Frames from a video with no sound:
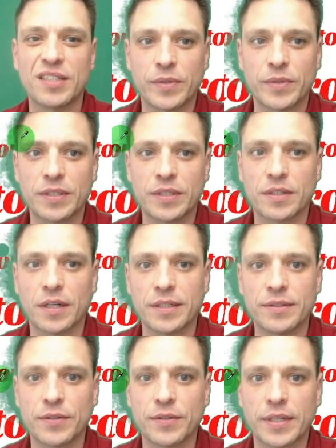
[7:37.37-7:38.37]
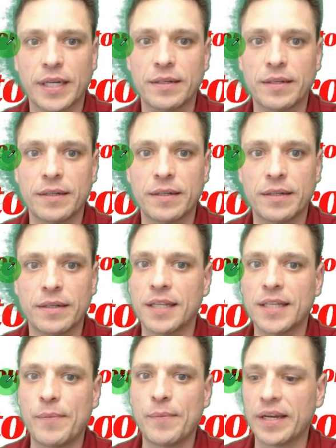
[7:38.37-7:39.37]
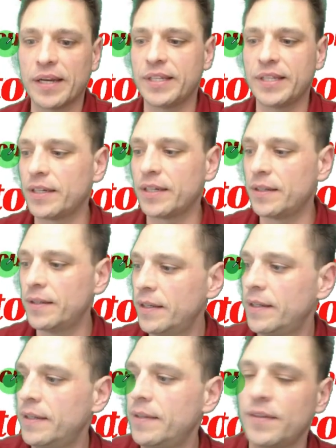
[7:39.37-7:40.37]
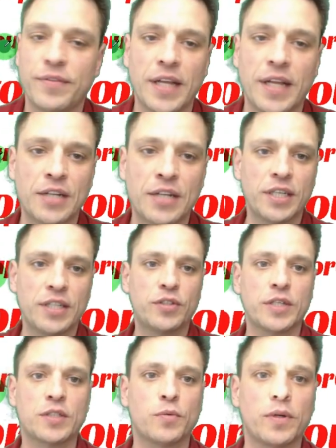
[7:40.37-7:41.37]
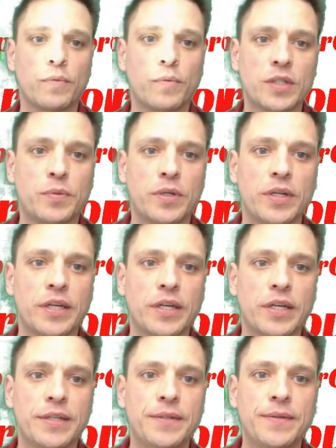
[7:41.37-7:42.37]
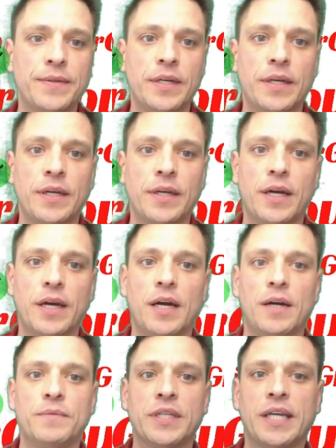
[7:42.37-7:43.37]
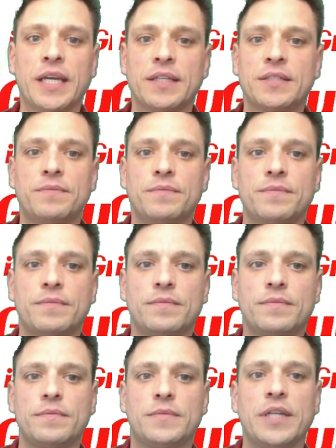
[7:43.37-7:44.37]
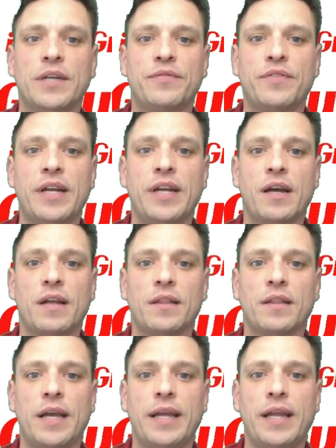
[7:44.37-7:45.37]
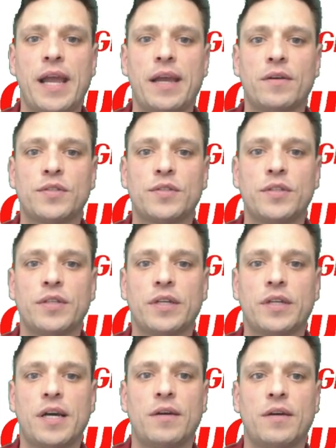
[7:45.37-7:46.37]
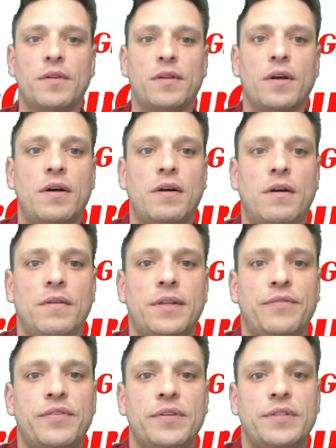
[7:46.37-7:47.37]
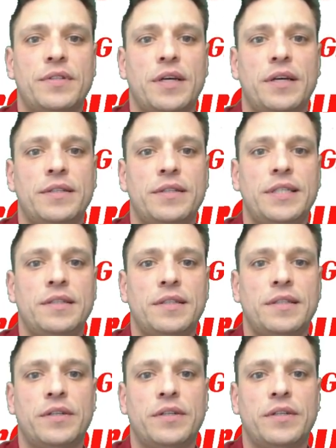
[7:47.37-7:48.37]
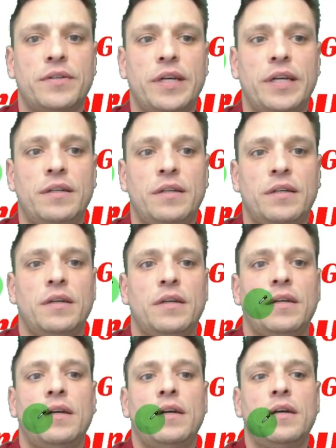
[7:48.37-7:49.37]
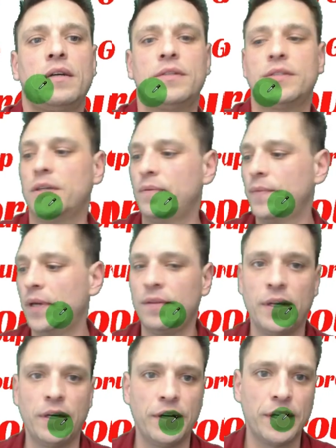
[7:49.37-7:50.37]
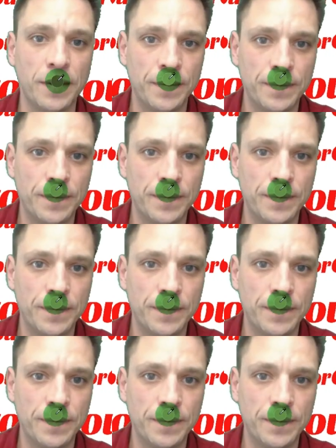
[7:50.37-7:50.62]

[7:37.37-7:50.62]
restart and do it again. It's not that big of a deal. The flashlight tricks works pretty good to get some different light angles so you can cut out all different tints of the green. So, and there you go.